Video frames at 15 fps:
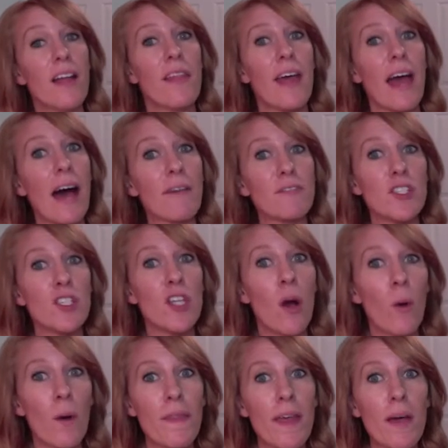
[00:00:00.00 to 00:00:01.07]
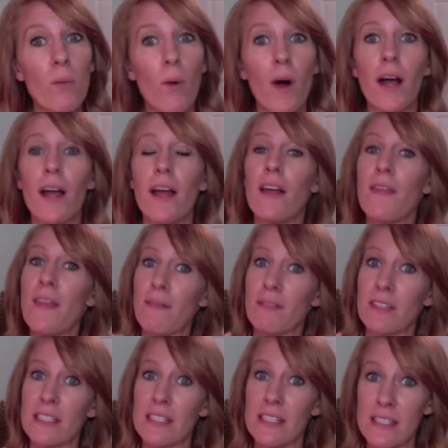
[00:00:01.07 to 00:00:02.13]
They have to know what they want, and they
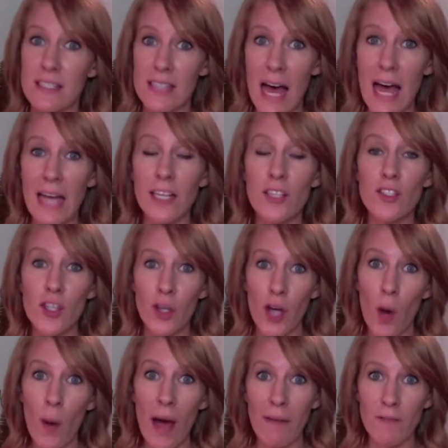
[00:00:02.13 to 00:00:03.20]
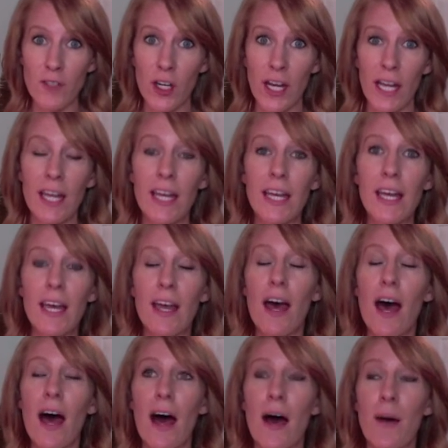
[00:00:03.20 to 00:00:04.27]
have to decide to go after it
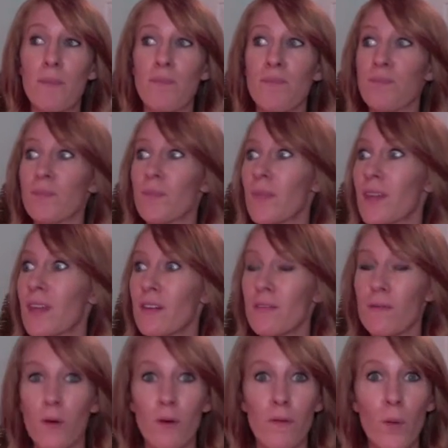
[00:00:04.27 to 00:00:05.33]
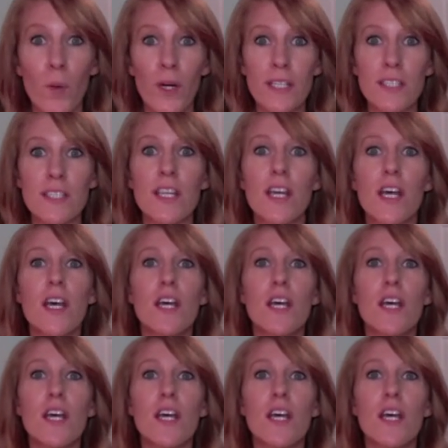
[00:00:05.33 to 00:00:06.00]
um, full force.